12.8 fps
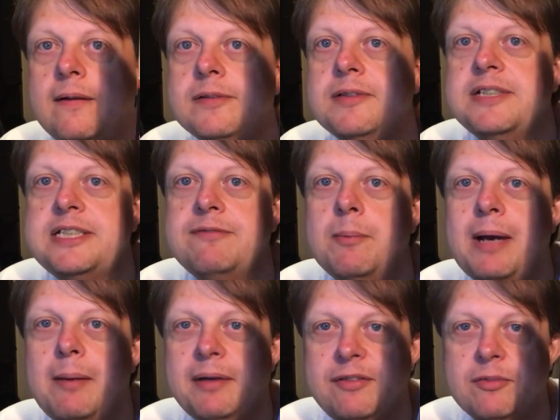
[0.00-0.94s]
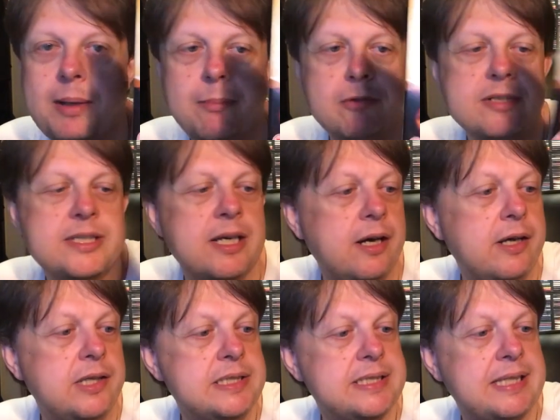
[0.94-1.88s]
So this is the Mummy, the Mummy
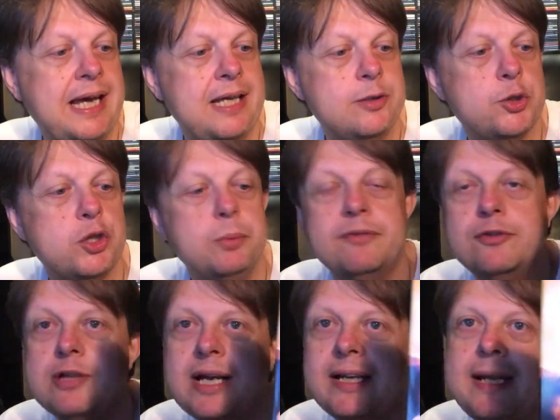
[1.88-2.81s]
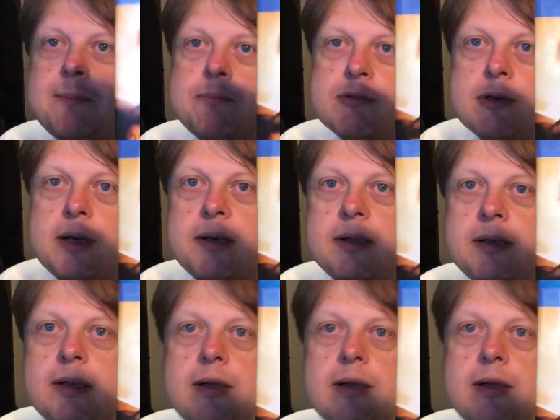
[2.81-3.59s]
Returns, and Tomb of the Dragon Emperor.